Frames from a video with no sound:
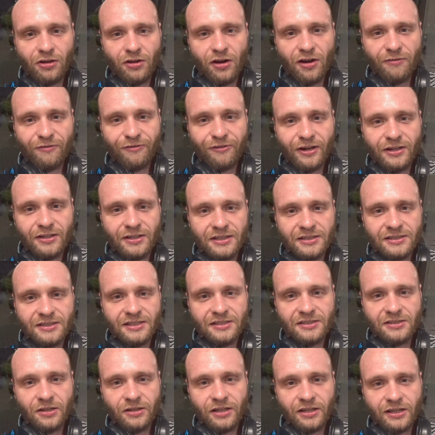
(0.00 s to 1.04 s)
their own fantasy
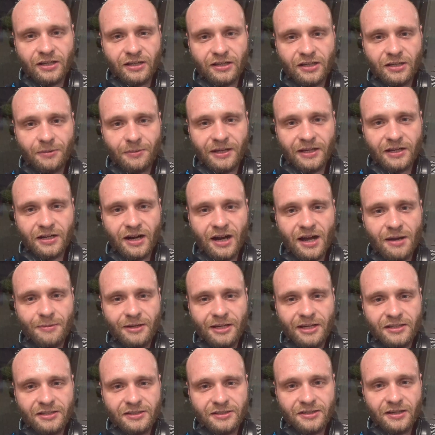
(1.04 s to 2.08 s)
so they can commit crime
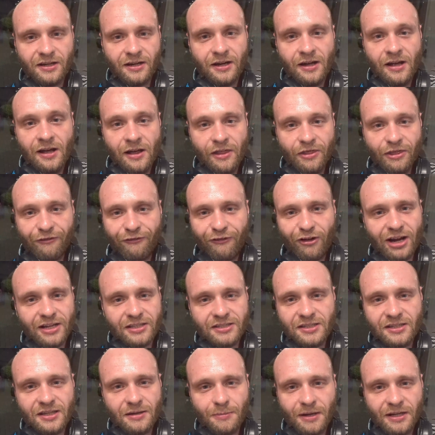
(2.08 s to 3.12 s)
against you. The
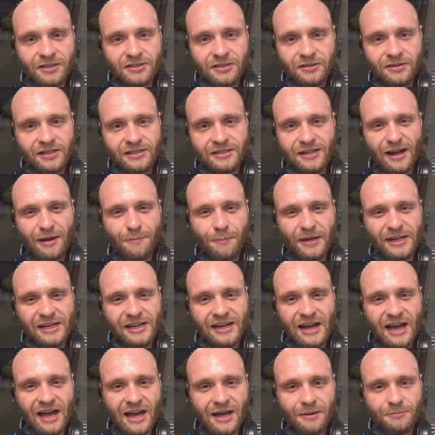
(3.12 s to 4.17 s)
fact of the matter is I've been
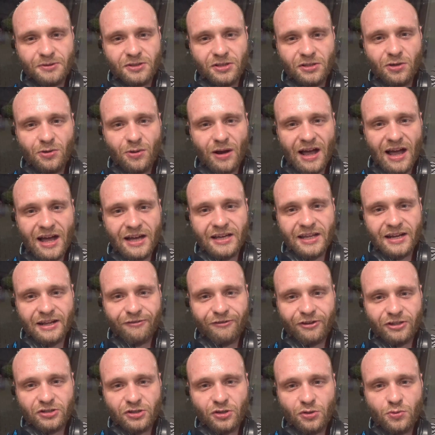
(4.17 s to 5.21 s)
in absolute agony
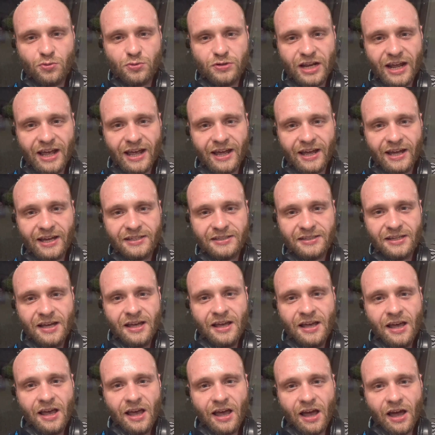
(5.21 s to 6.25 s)
for 2 days
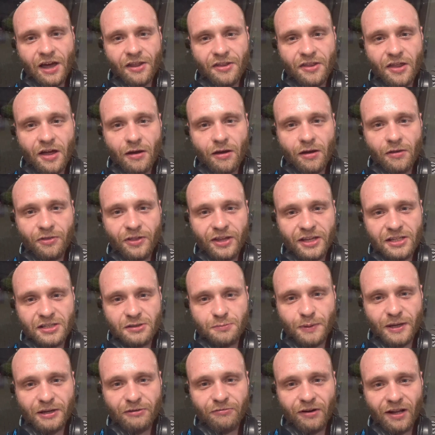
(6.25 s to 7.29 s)
and that there has
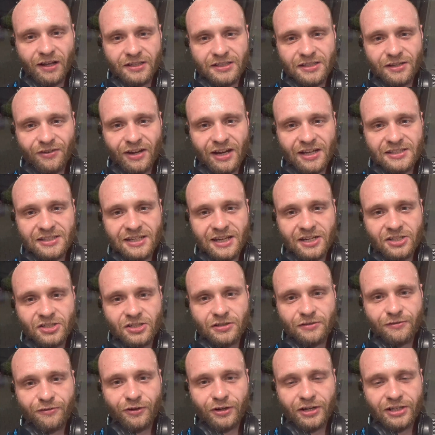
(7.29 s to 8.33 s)
been
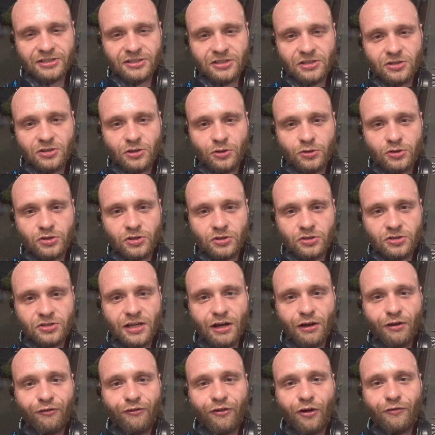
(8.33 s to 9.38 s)
relativisations for an institutional
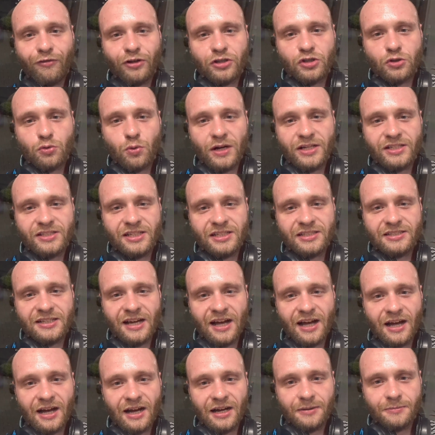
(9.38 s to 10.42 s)
self over 20
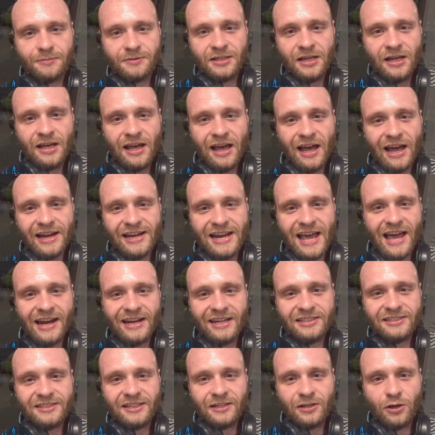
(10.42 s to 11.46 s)
times, and
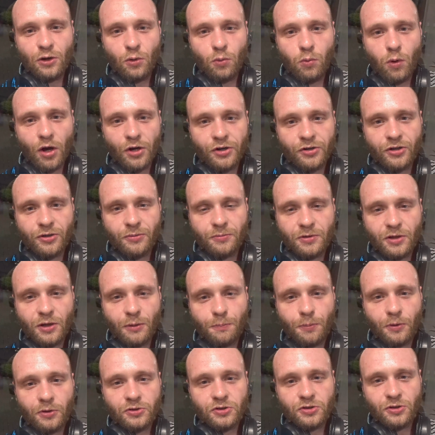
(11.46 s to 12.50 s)
any single one of them
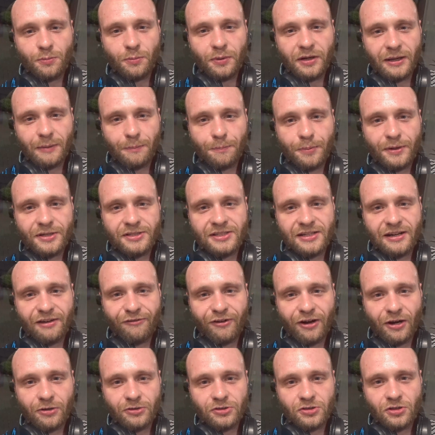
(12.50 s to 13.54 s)
could put somebody in prison if
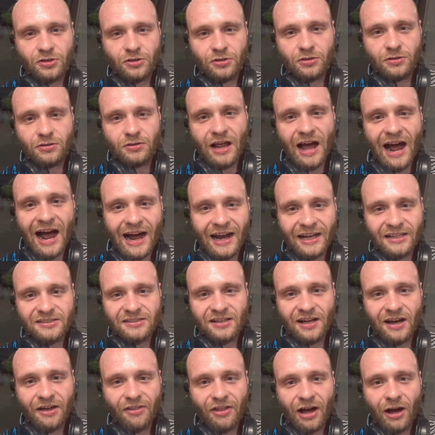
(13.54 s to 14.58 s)
I was to act
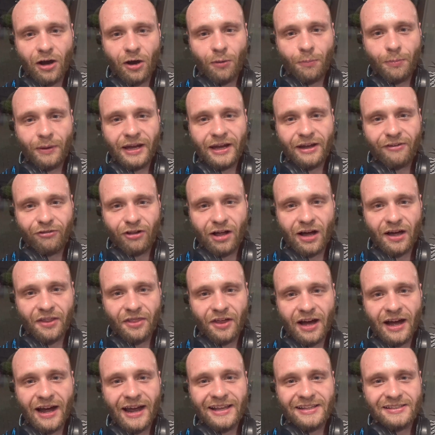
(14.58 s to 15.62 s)
like that or behave like
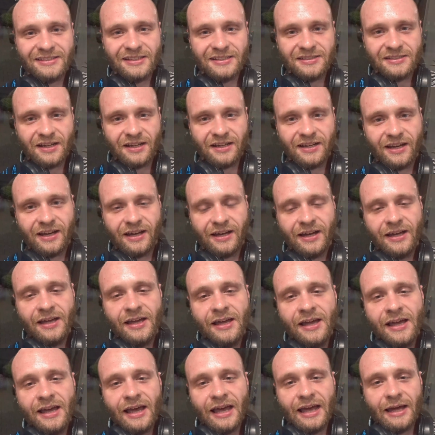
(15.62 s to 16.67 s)
that in society.
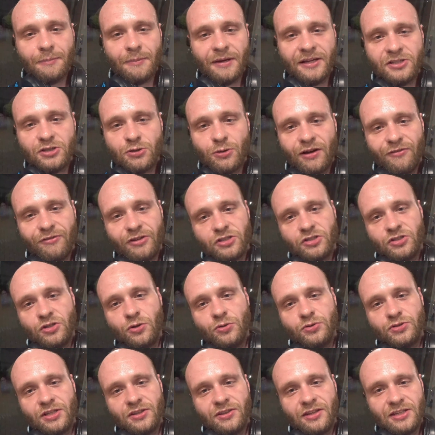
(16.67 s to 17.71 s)
It means whoever's
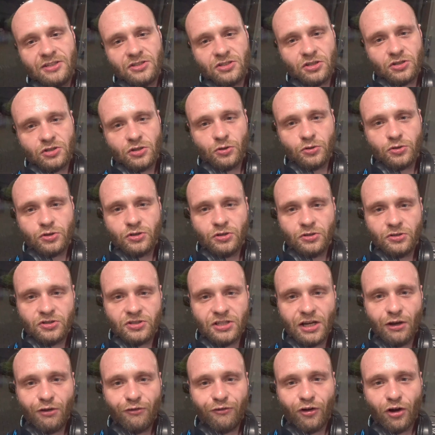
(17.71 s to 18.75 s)
using the institutional
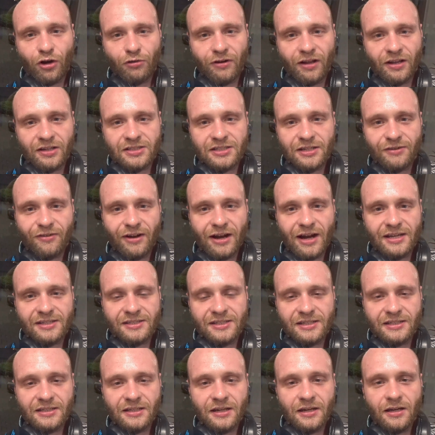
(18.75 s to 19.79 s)
self or
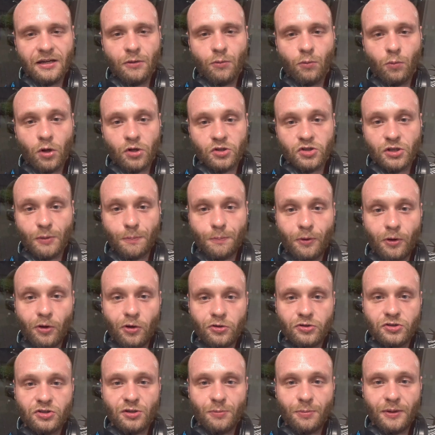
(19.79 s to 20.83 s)
relativising what's
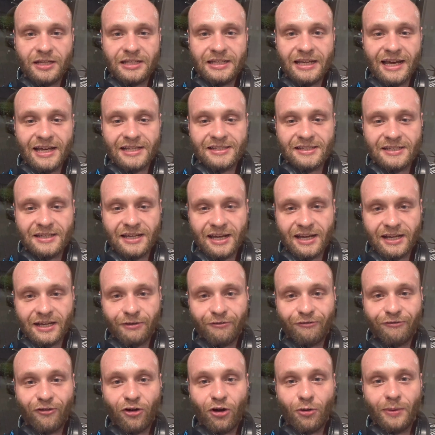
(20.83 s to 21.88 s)
supposed to be day-to-day
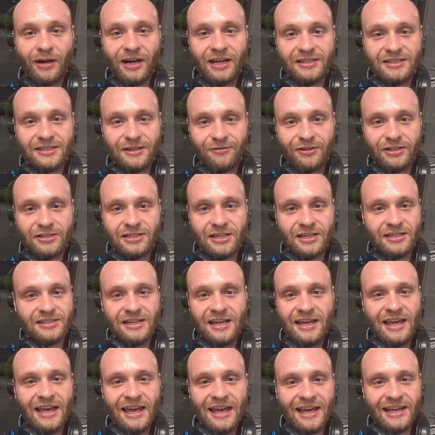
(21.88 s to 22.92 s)
conforming activities
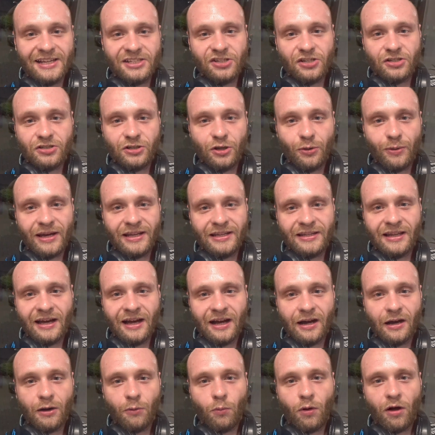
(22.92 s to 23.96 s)
isn't doing
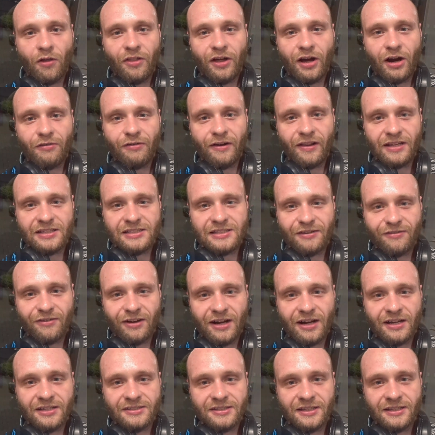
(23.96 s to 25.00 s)
that, and what they are
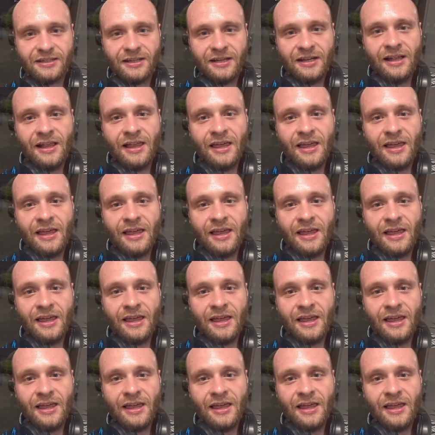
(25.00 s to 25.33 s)
relativising